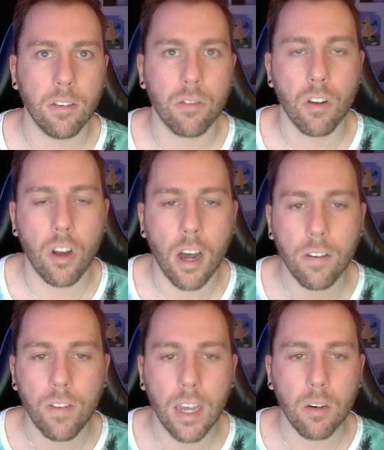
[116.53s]
There's a lot
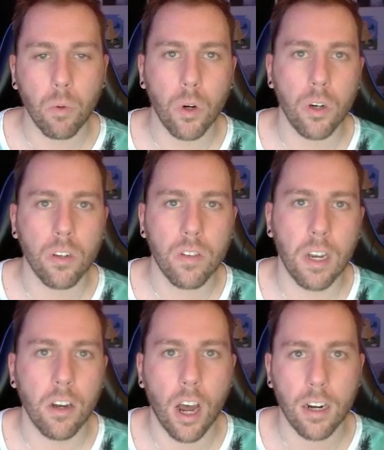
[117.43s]
of like words
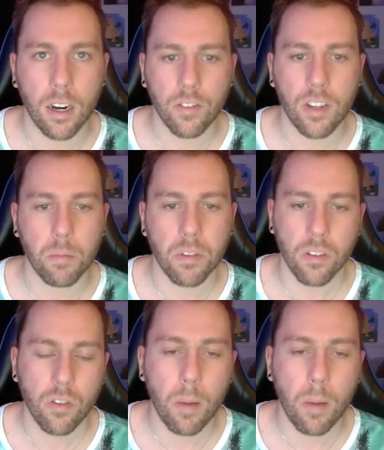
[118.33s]
and not enough substance.